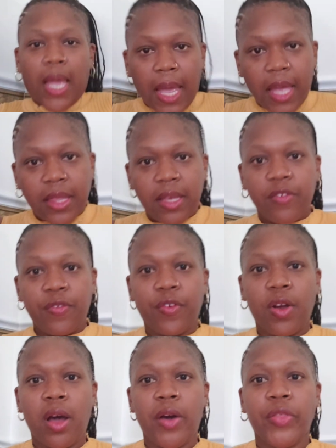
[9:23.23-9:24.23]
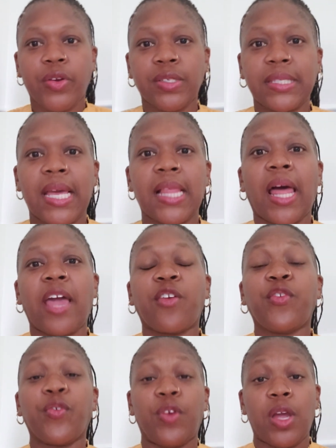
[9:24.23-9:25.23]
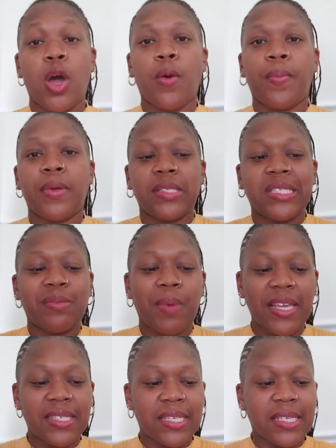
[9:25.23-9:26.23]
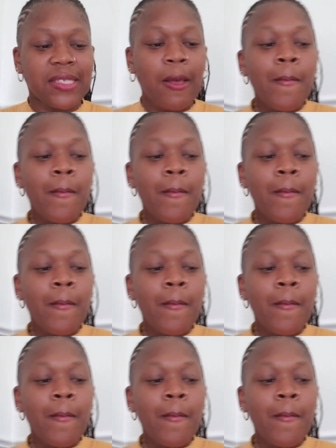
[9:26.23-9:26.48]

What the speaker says: And then for others, they like free open spaces.